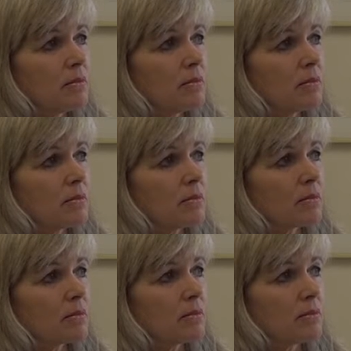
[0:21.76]

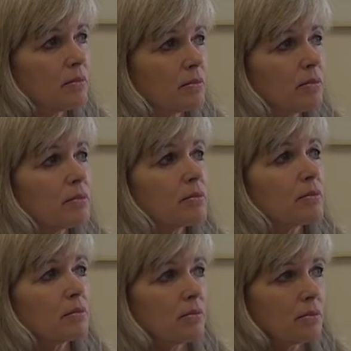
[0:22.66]

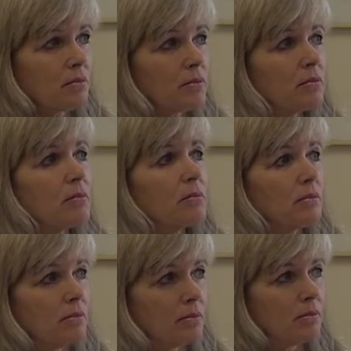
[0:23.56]

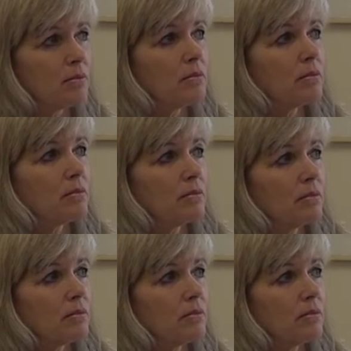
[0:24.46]
(not speaking)